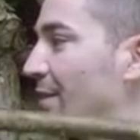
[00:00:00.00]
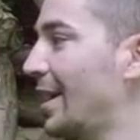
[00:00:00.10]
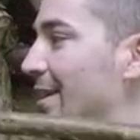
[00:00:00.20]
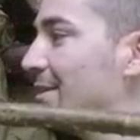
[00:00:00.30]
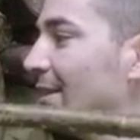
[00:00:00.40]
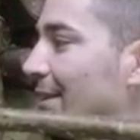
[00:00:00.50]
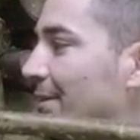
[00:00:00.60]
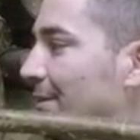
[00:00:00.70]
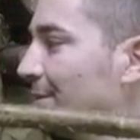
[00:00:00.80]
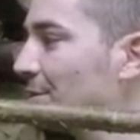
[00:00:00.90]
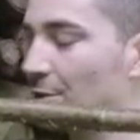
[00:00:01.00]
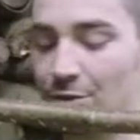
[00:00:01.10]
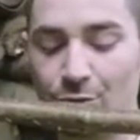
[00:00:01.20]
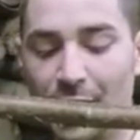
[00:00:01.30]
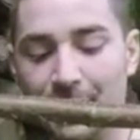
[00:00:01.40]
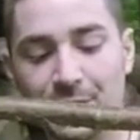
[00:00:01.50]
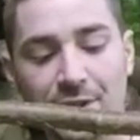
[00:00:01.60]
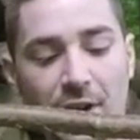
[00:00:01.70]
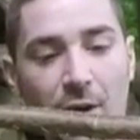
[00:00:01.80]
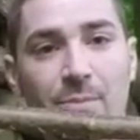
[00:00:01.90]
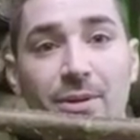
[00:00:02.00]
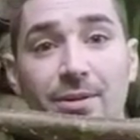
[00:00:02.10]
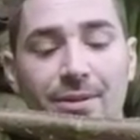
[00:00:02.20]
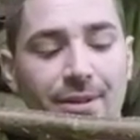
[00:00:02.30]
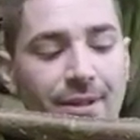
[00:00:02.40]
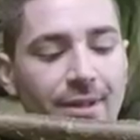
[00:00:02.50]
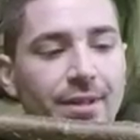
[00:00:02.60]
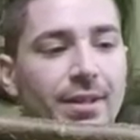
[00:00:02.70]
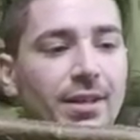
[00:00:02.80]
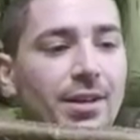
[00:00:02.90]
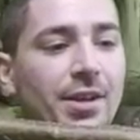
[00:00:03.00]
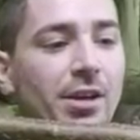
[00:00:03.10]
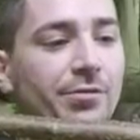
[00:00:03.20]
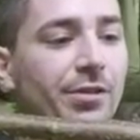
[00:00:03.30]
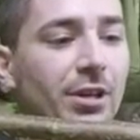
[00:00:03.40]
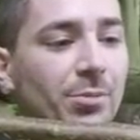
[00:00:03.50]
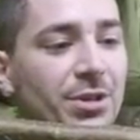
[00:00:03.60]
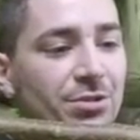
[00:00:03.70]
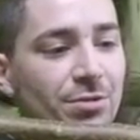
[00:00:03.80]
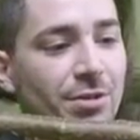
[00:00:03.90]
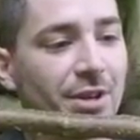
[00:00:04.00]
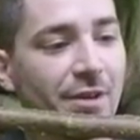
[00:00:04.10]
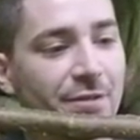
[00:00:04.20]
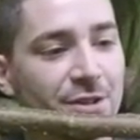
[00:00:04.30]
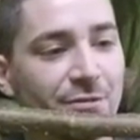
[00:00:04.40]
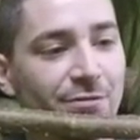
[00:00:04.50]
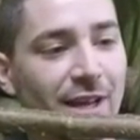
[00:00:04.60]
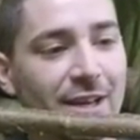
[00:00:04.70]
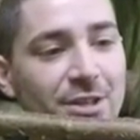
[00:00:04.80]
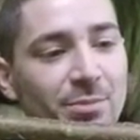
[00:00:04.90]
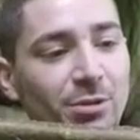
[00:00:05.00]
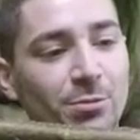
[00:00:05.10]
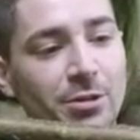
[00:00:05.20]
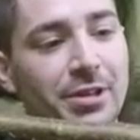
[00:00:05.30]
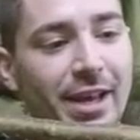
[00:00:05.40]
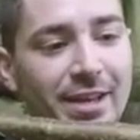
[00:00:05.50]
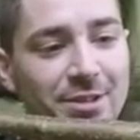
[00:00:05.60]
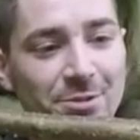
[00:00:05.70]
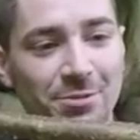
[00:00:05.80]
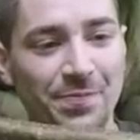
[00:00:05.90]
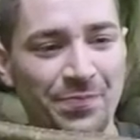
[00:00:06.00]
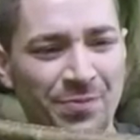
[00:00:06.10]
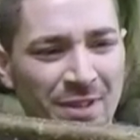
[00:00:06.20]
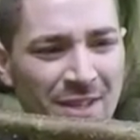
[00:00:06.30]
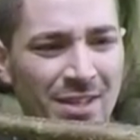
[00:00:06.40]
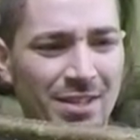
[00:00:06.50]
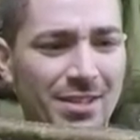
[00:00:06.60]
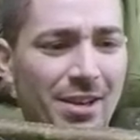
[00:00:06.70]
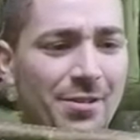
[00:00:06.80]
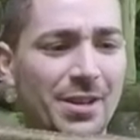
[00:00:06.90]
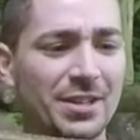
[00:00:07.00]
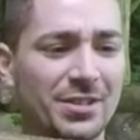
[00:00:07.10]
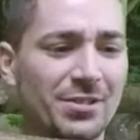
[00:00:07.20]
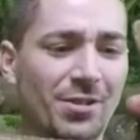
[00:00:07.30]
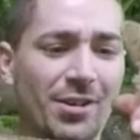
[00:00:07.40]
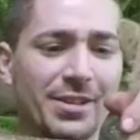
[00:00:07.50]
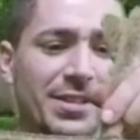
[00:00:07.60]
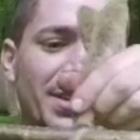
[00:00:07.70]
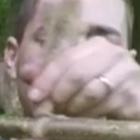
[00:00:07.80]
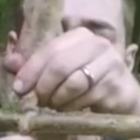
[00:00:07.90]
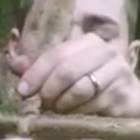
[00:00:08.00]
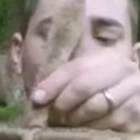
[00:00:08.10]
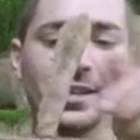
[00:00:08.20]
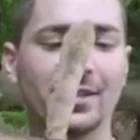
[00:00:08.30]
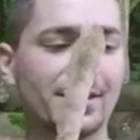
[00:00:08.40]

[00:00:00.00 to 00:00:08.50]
of hazel in and just strapped it up, and hopefully it'll be strong enough. It's a flexible wood hazel, so it's not ideal for this,